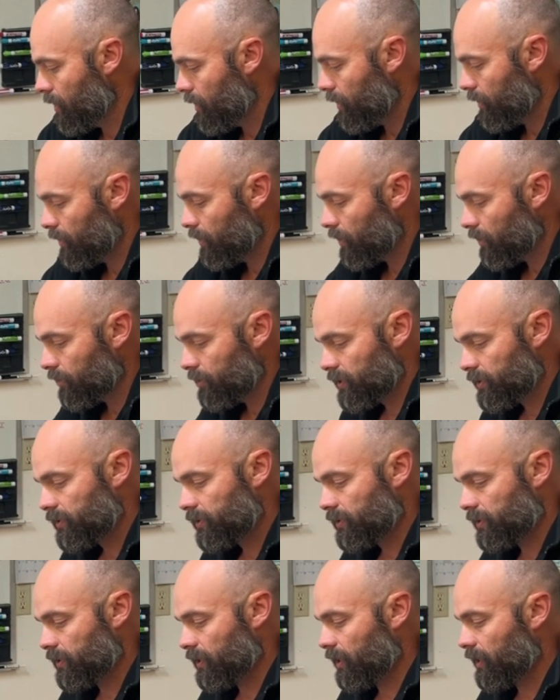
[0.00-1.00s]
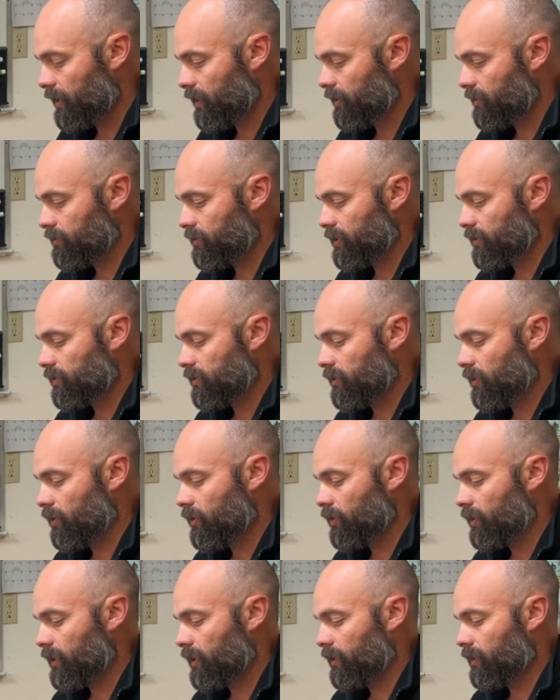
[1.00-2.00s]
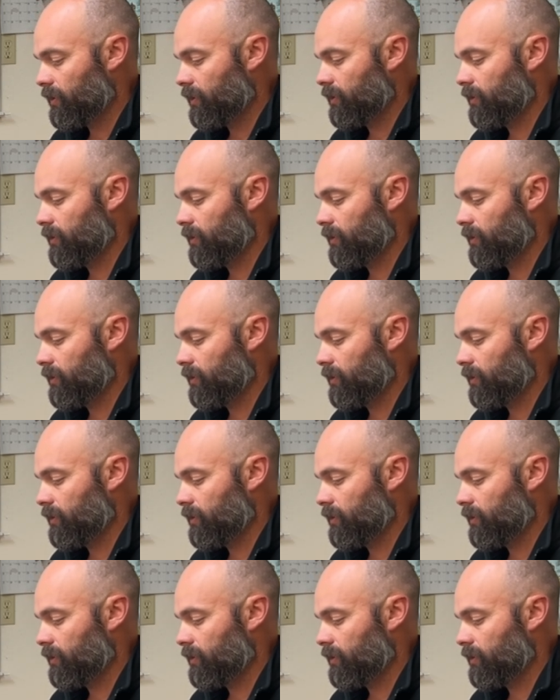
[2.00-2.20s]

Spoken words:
No, just know that